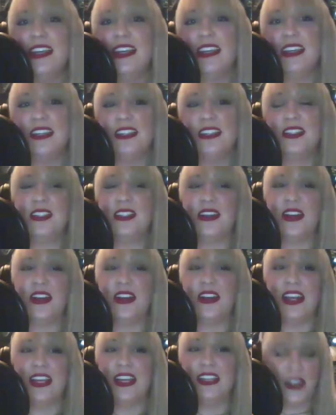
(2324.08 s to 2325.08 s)

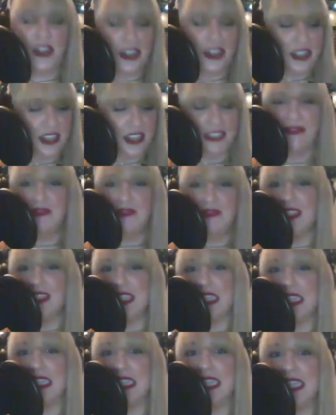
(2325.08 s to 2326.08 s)
Sorry, it's hard not to
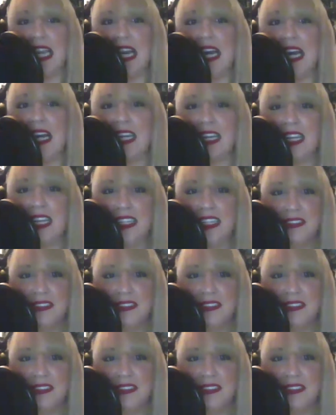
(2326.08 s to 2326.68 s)
physically gag.